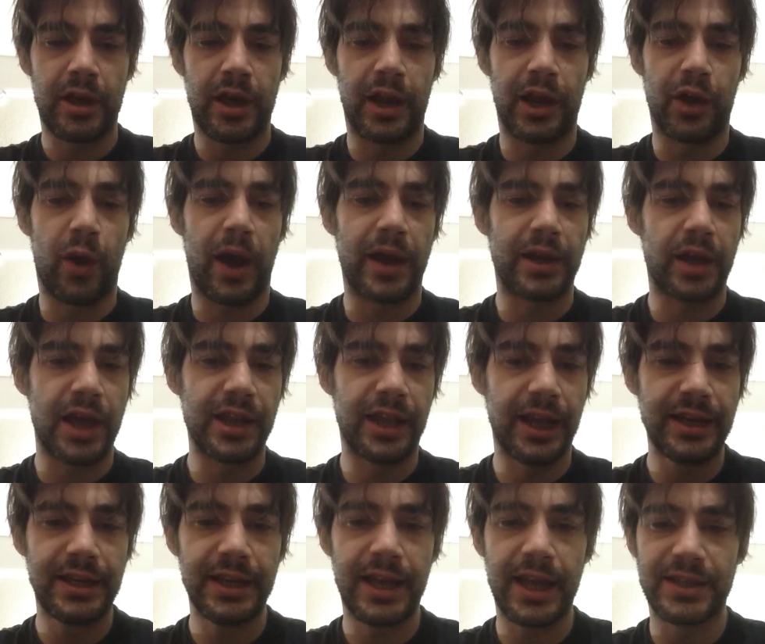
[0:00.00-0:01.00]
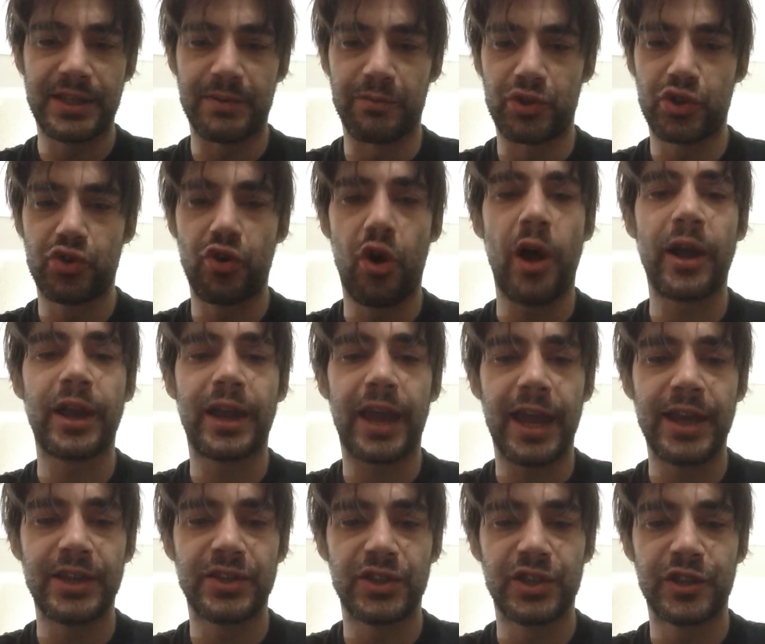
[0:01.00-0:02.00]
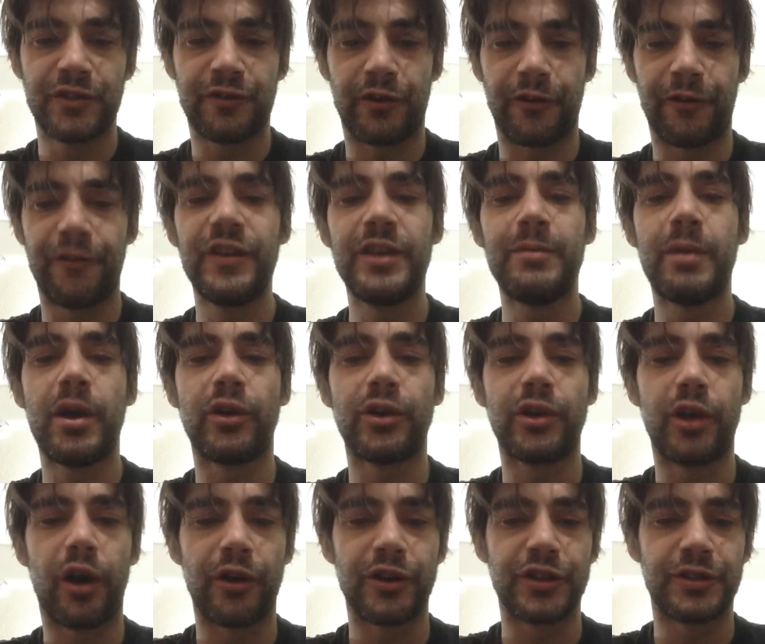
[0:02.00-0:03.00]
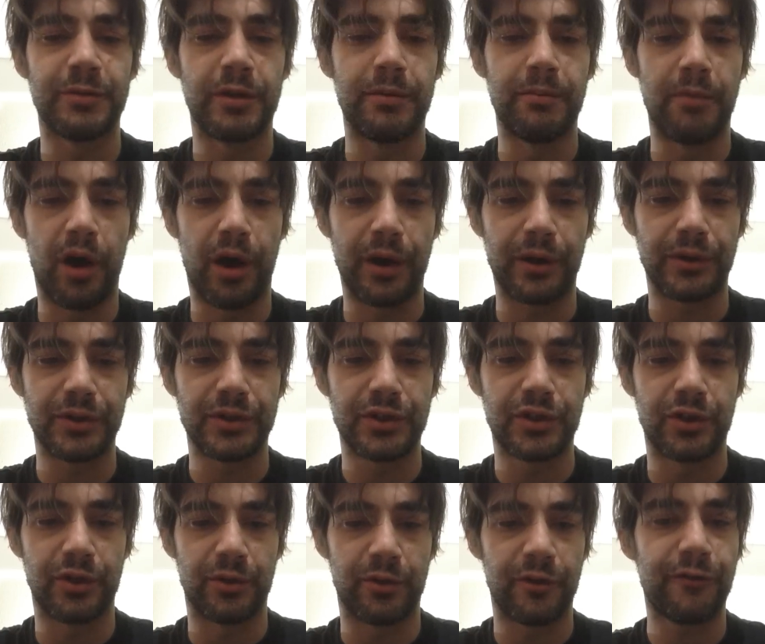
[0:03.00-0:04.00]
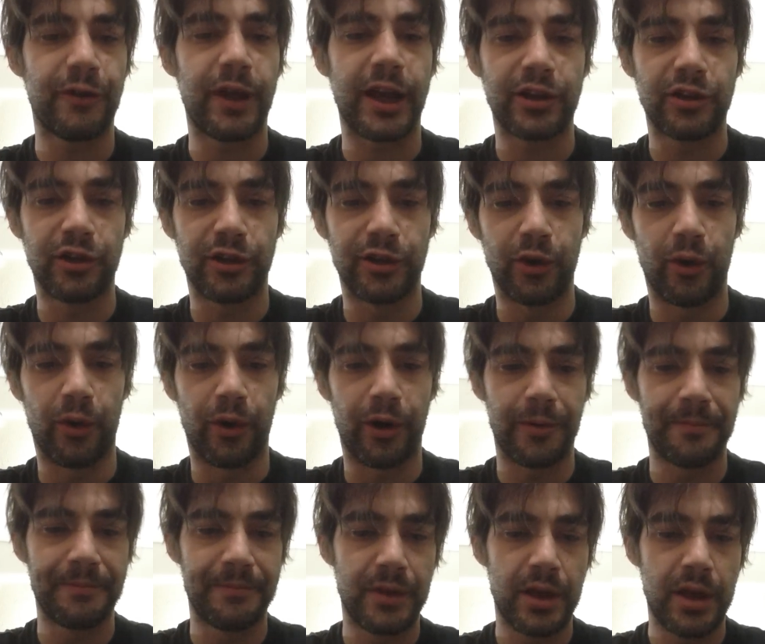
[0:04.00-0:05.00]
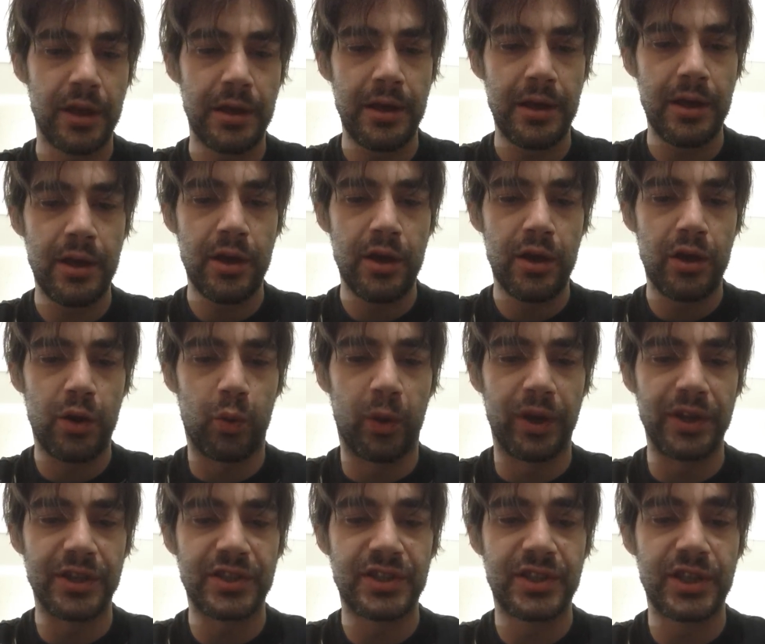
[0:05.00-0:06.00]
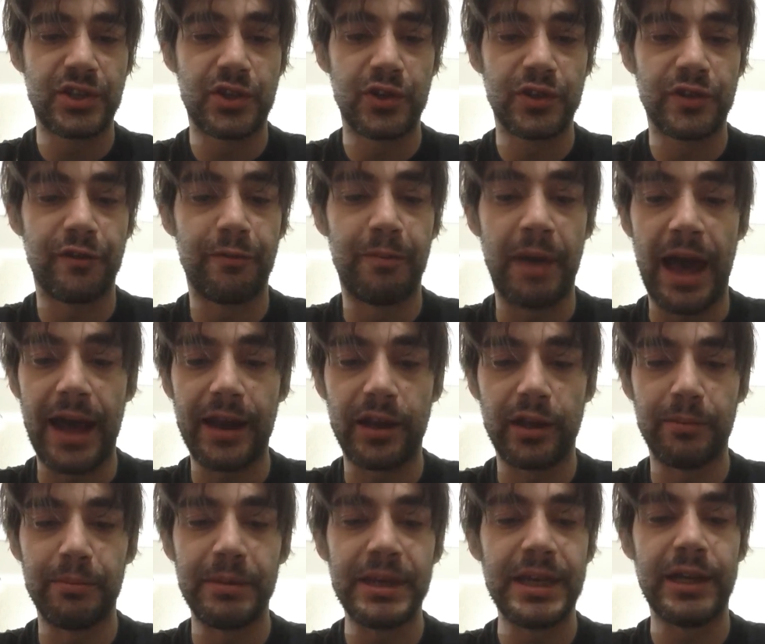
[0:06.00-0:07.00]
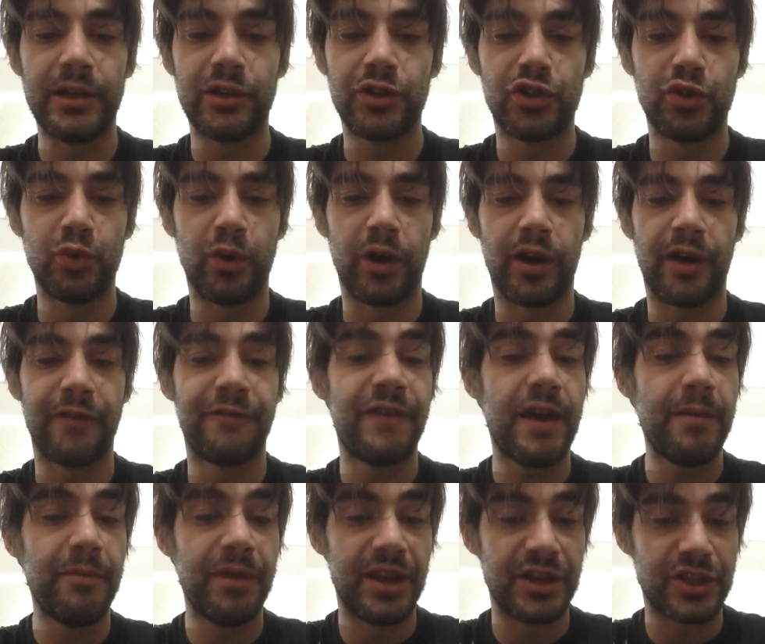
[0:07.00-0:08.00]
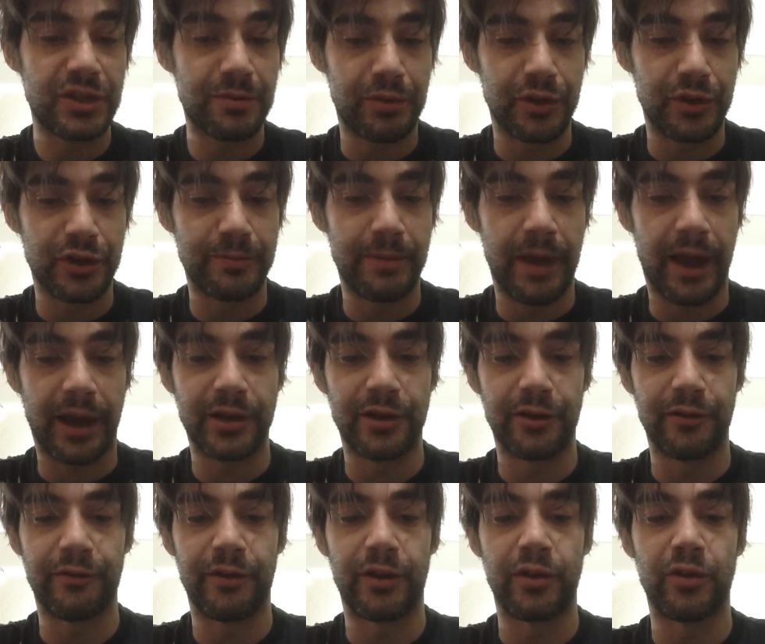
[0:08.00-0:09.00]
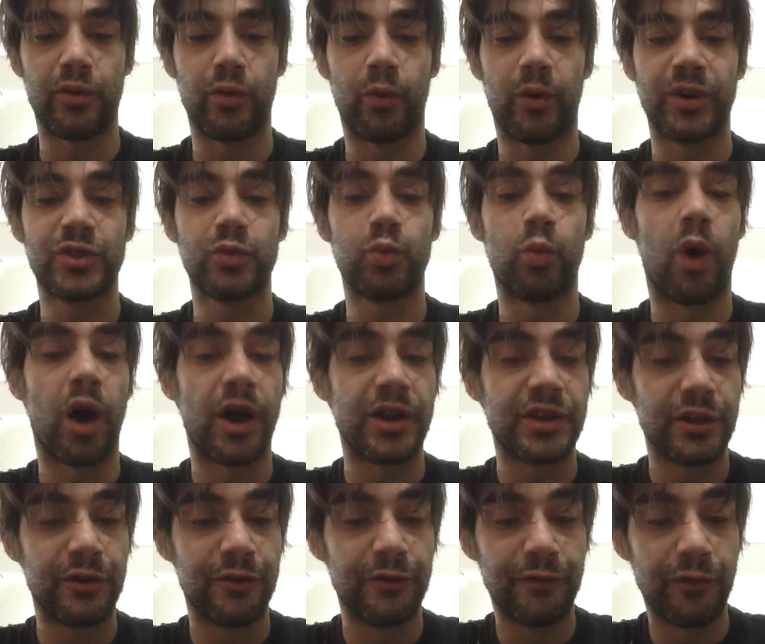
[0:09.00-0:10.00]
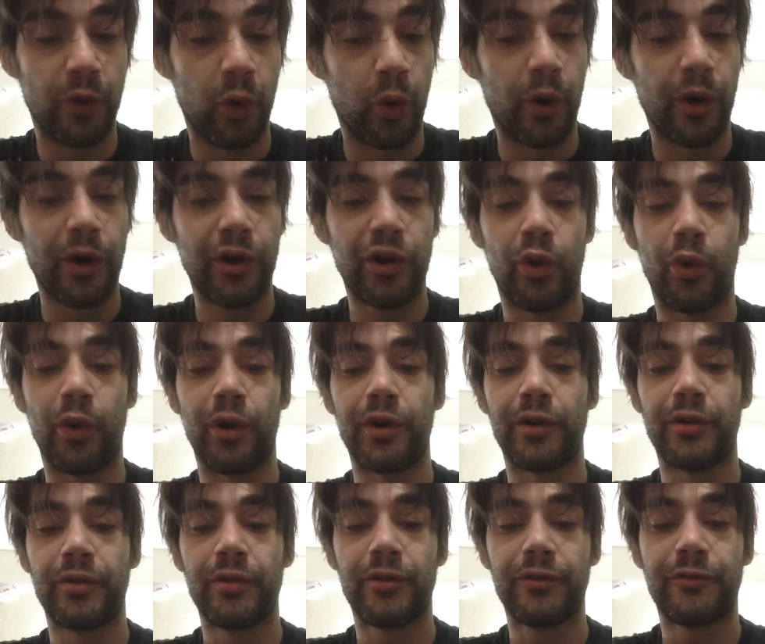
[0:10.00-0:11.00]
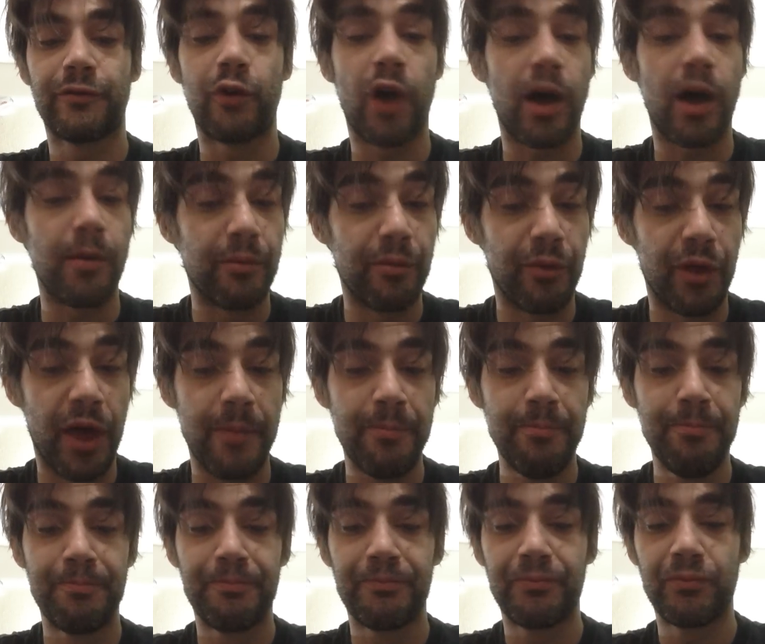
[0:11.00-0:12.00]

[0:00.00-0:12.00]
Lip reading: Anyway, I'd like to get some strong cases for female guardsman models to reflect the lore. What Sisters of Battle mean to a feminist perspective and what's wanted for or from them.